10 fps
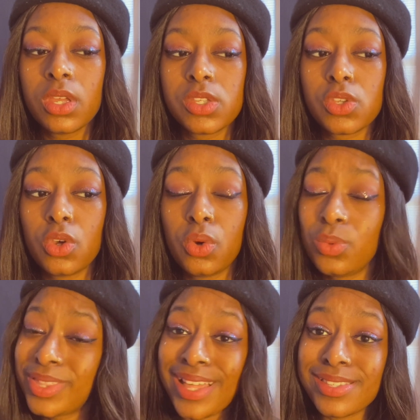
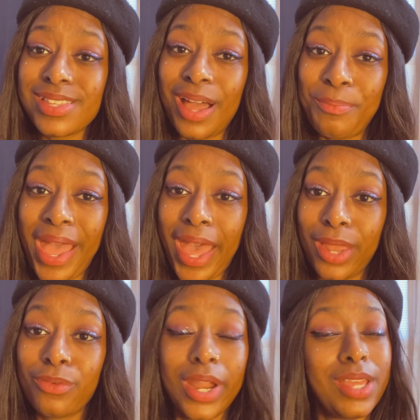So that's not
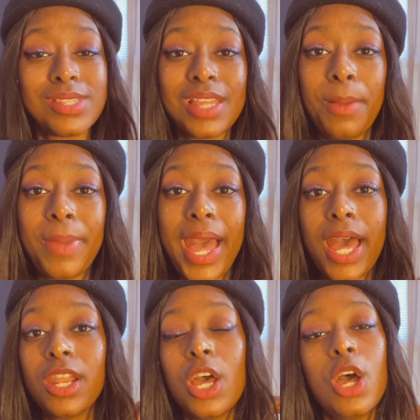bad, right? It's not
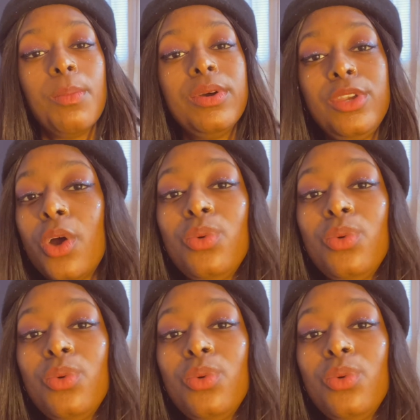bad. But no.